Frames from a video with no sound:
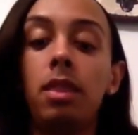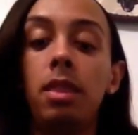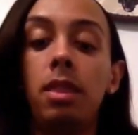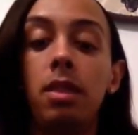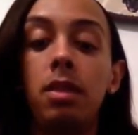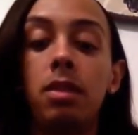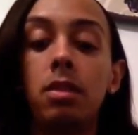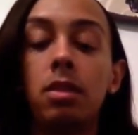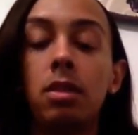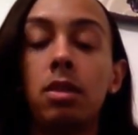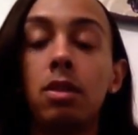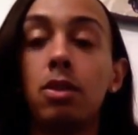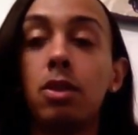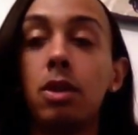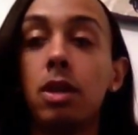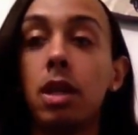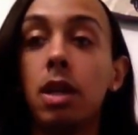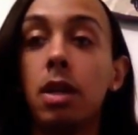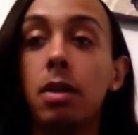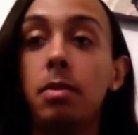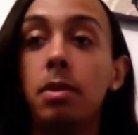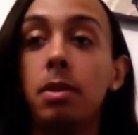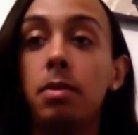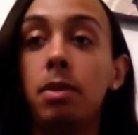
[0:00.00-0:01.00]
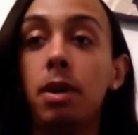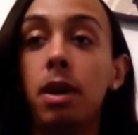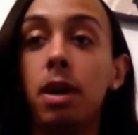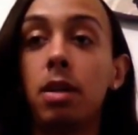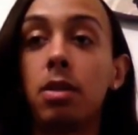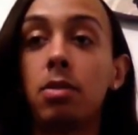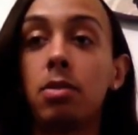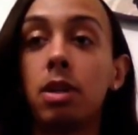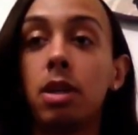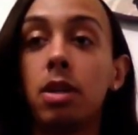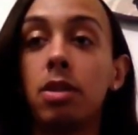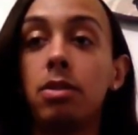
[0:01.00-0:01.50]
So a lot of people
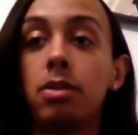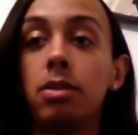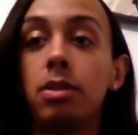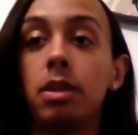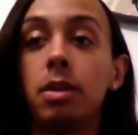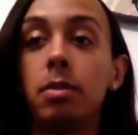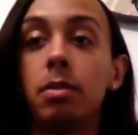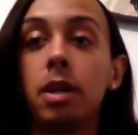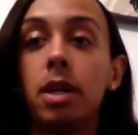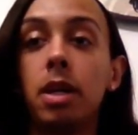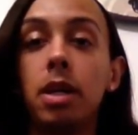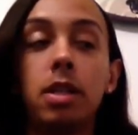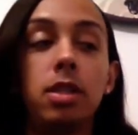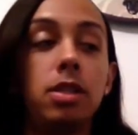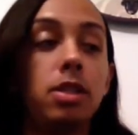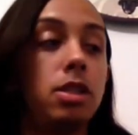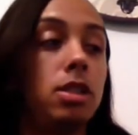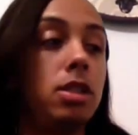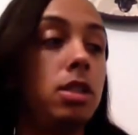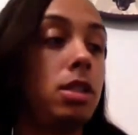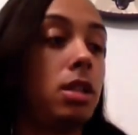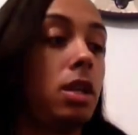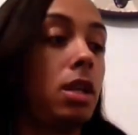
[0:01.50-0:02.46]
ask what I use on my edges.